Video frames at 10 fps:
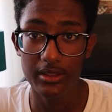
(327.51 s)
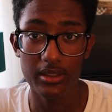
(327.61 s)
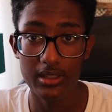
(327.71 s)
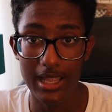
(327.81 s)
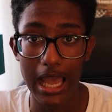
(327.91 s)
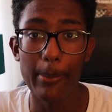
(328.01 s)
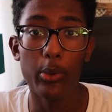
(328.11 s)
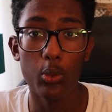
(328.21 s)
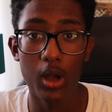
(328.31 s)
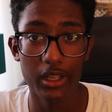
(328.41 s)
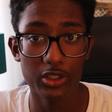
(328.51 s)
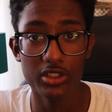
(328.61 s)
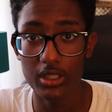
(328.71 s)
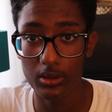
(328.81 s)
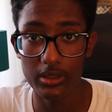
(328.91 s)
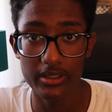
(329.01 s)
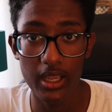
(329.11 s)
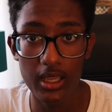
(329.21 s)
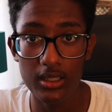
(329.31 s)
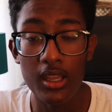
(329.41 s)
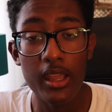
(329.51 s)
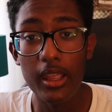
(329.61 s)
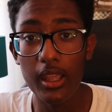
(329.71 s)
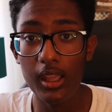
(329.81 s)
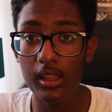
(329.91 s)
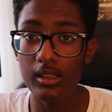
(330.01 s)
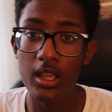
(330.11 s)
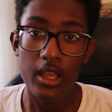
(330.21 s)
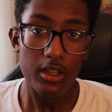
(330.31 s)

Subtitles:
to the Apple Watch Series 8 and